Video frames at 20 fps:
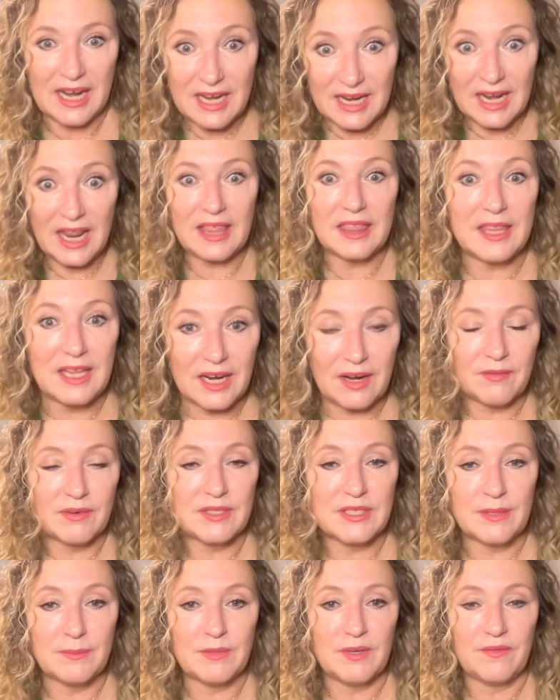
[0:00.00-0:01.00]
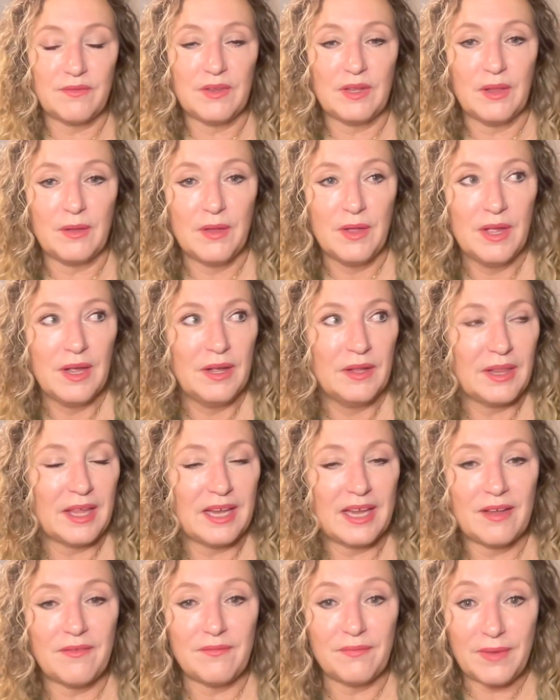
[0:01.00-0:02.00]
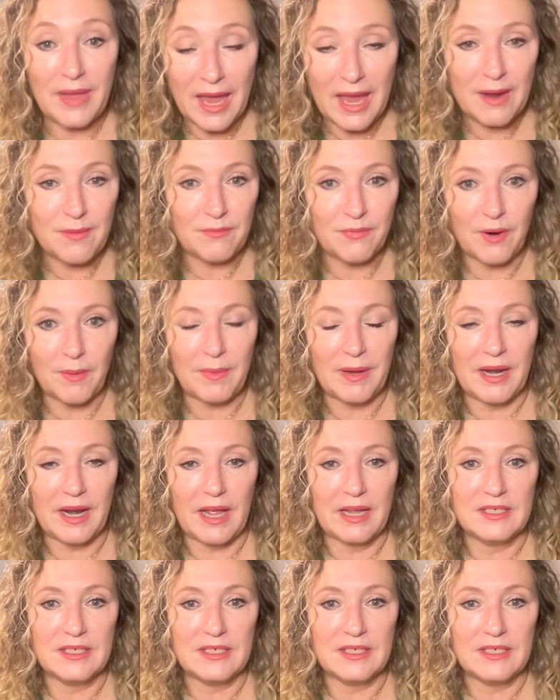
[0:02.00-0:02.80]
and nothing ever seemed to feel like it came from it.